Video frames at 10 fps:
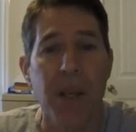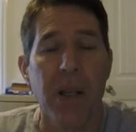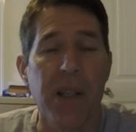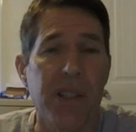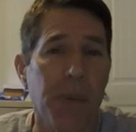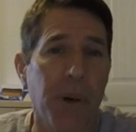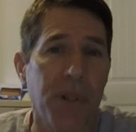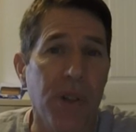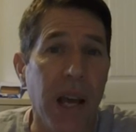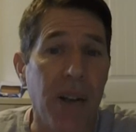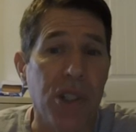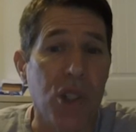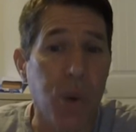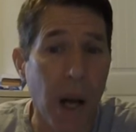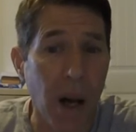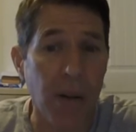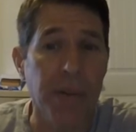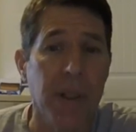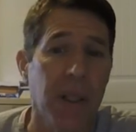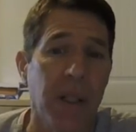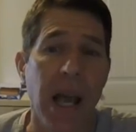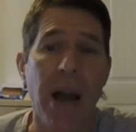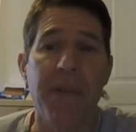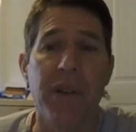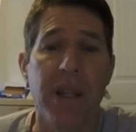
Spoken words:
December of 2012, after